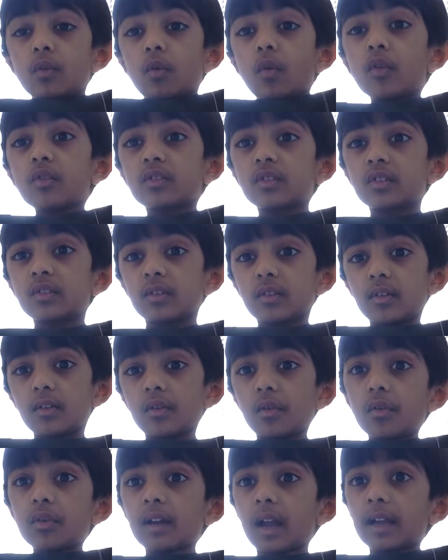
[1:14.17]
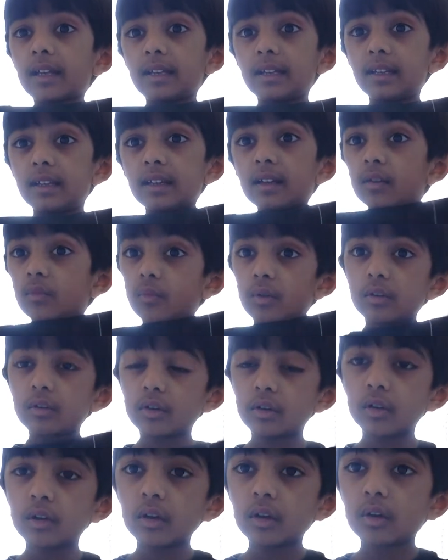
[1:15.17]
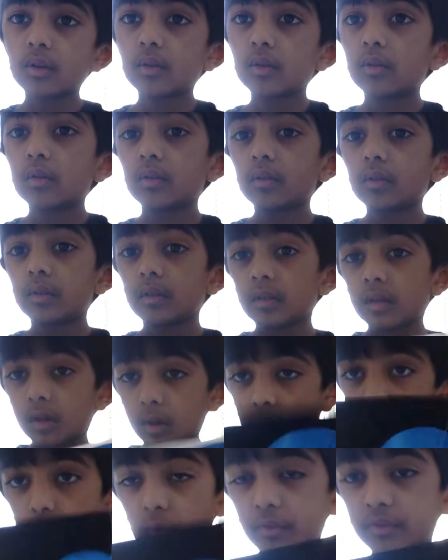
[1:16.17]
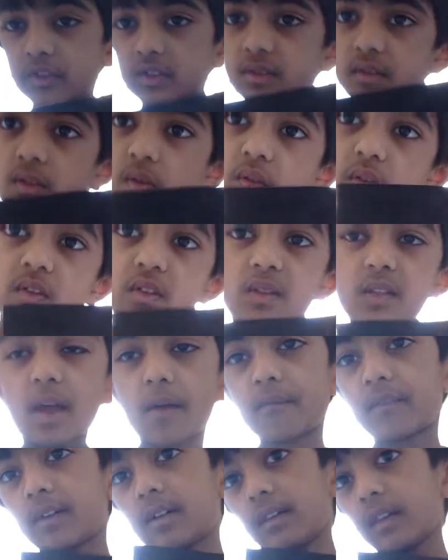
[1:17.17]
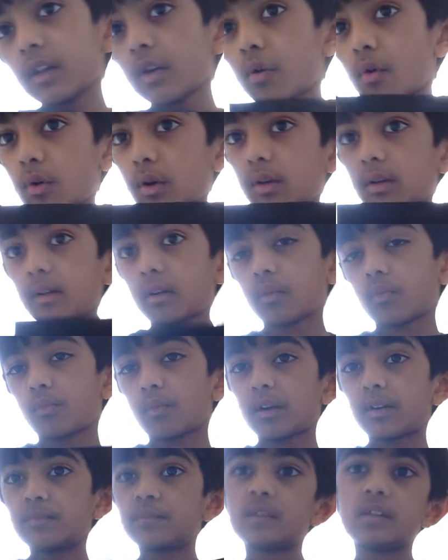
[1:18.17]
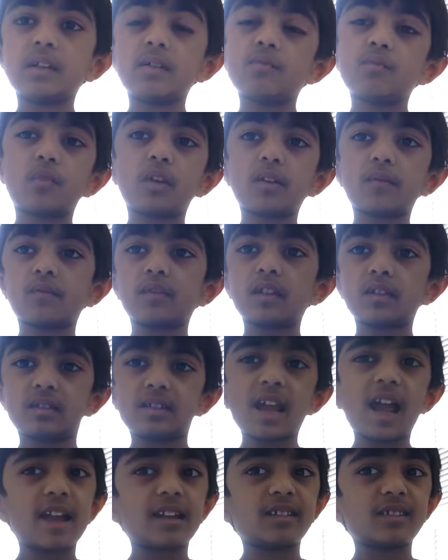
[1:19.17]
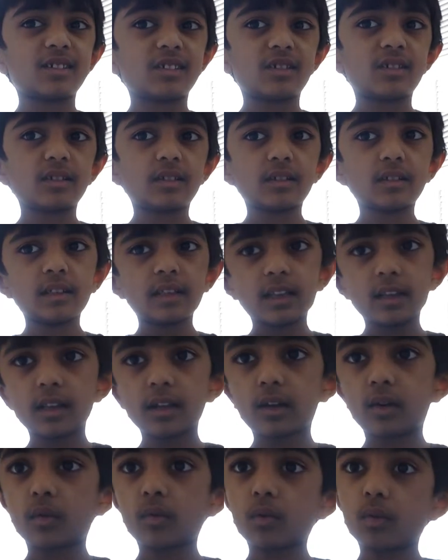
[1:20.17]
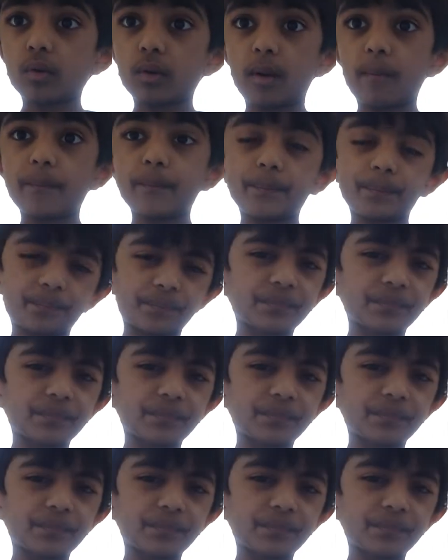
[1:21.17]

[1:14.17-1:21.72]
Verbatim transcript: or or ninety one or seven or or one in one of the tens like or um